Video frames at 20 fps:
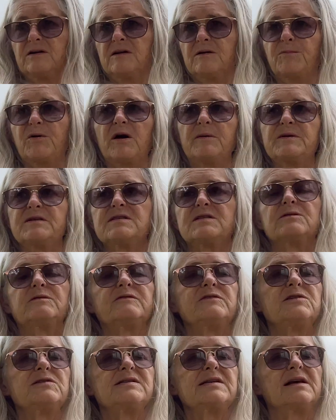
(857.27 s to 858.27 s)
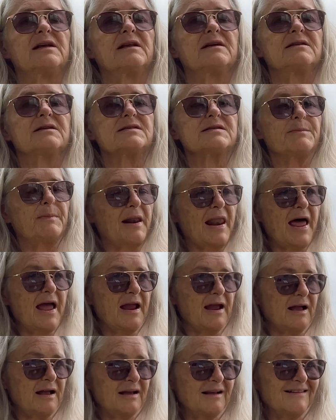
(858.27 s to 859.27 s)
the Prime Minister of New Zealand, is a
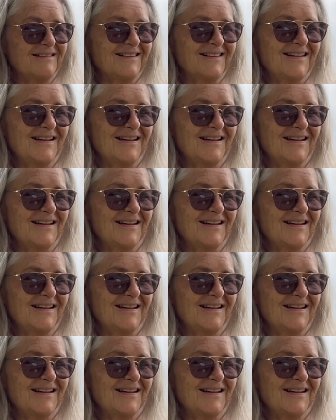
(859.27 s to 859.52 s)
player.